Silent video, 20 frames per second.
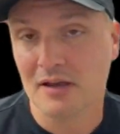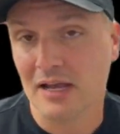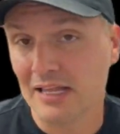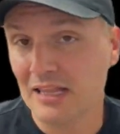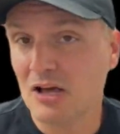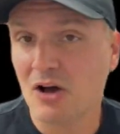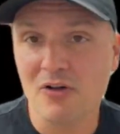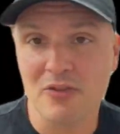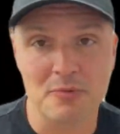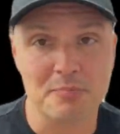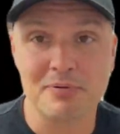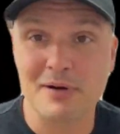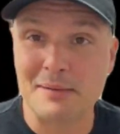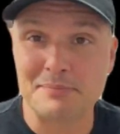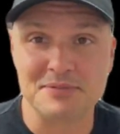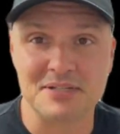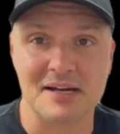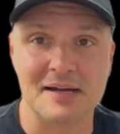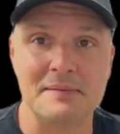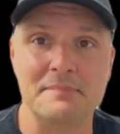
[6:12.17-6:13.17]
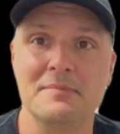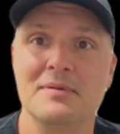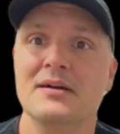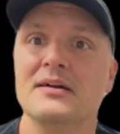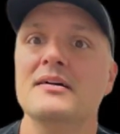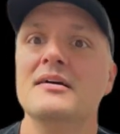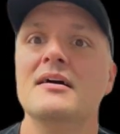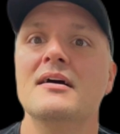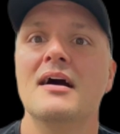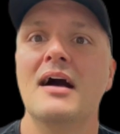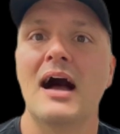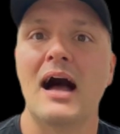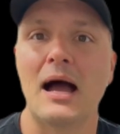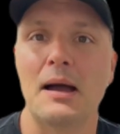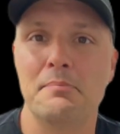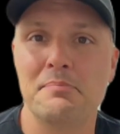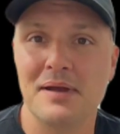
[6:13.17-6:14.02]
and all the prep time. I